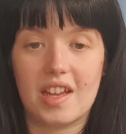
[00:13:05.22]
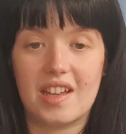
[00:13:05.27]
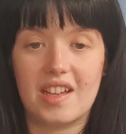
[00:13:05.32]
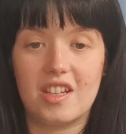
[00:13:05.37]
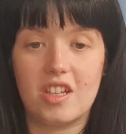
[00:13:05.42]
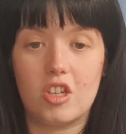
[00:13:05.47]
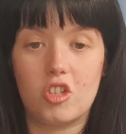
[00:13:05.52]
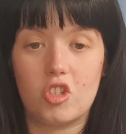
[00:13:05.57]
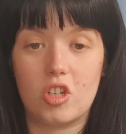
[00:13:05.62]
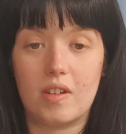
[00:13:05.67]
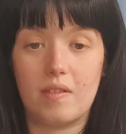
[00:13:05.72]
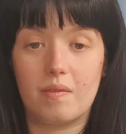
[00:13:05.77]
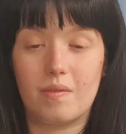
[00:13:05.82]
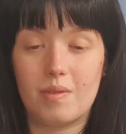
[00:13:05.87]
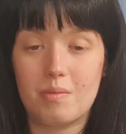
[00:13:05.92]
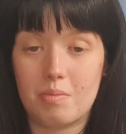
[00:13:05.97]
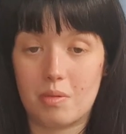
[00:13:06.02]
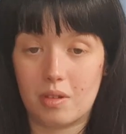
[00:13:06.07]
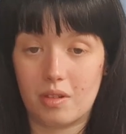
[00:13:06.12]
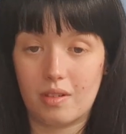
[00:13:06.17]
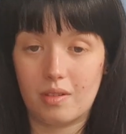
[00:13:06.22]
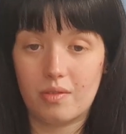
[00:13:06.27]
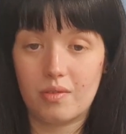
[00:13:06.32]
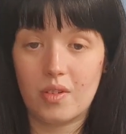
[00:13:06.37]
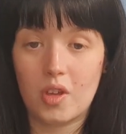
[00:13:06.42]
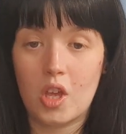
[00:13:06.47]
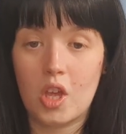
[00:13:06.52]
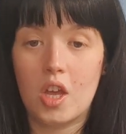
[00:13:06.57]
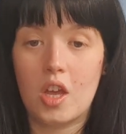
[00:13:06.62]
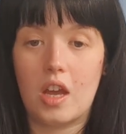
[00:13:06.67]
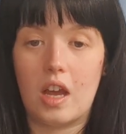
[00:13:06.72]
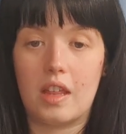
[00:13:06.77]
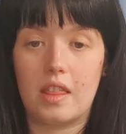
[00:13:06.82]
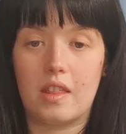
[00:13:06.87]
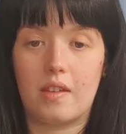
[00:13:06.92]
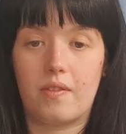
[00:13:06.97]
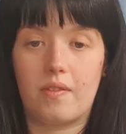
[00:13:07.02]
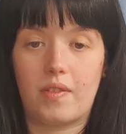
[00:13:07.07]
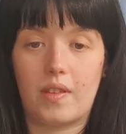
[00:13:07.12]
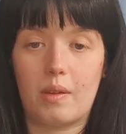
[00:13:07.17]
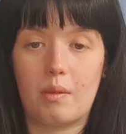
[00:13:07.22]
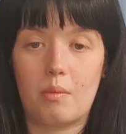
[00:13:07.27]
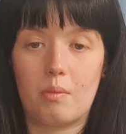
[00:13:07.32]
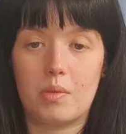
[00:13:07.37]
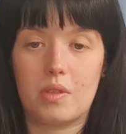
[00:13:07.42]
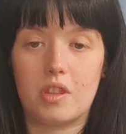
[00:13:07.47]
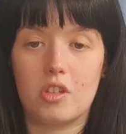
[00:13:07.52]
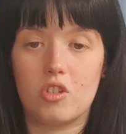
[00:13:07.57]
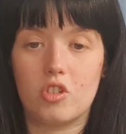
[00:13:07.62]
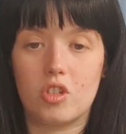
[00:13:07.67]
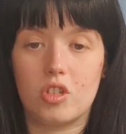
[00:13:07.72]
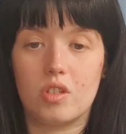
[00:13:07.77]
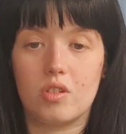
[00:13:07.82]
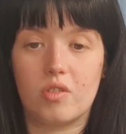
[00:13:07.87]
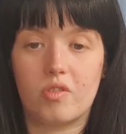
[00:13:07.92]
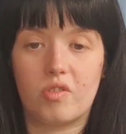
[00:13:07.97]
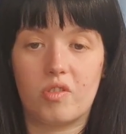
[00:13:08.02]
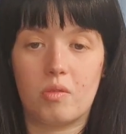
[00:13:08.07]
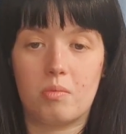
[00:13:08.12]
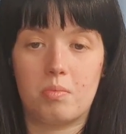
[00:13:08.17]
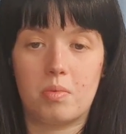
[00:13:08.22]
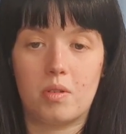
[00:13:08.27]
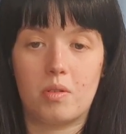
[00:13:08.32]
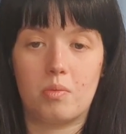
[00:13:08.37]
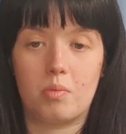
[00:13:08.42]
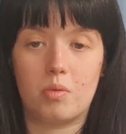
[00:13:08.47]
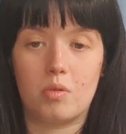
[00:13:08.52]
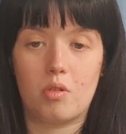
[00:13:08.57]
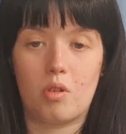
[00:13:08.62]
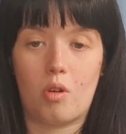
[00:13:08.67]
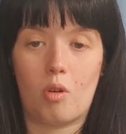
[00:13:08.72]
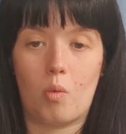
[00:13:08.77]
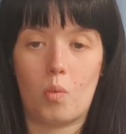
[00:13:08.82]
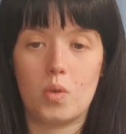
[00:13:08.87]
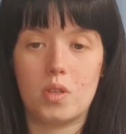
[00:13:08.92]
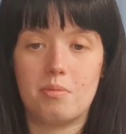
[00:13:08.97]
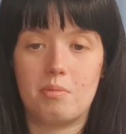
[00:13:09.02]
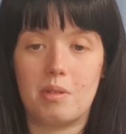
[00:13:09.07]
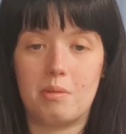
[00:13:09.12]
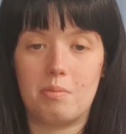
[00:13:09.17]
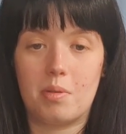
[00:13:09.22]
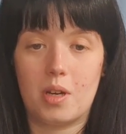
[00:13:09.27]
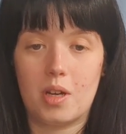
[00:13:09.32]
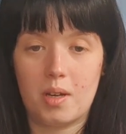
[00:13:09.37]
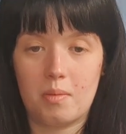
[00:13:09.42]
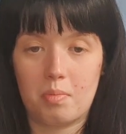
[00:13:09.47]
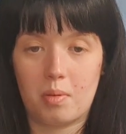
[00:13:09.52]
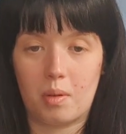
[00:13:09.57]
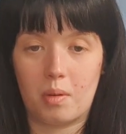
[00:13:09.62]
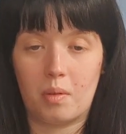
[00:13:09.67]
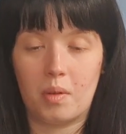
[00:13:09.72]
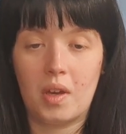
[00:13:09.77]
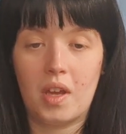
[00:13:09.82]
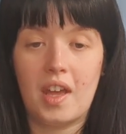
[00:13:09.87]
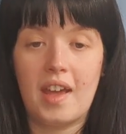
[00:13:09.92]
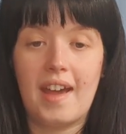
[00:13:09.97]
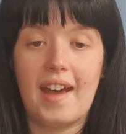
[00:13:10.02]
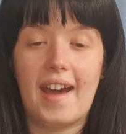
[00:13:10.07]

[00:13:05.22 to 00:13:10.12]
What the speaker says: a gene for both, and the flower with the genes for both would always be purple.